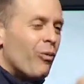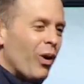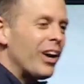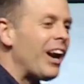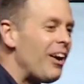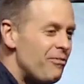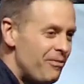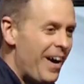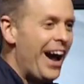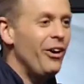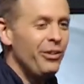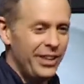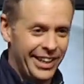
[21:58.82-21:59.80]
what I
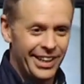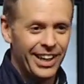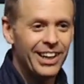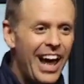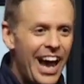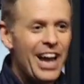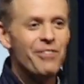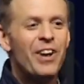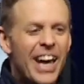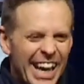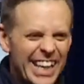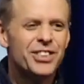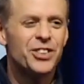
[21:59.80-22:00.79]
found in life
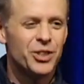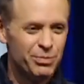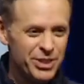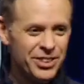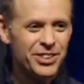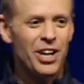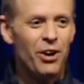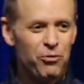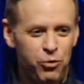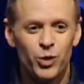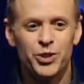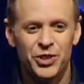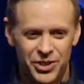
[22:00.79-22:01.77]
is some stuff
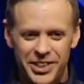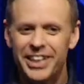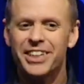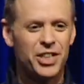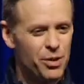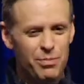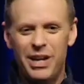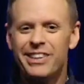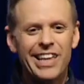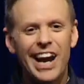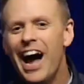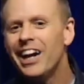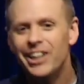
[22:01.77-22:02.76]
will stick to me
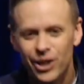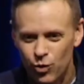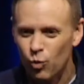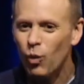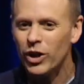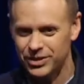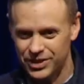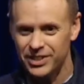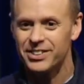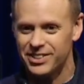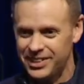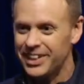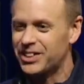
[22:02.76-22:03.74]
that I didn't want to
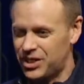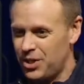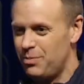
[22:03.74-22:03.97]
stick to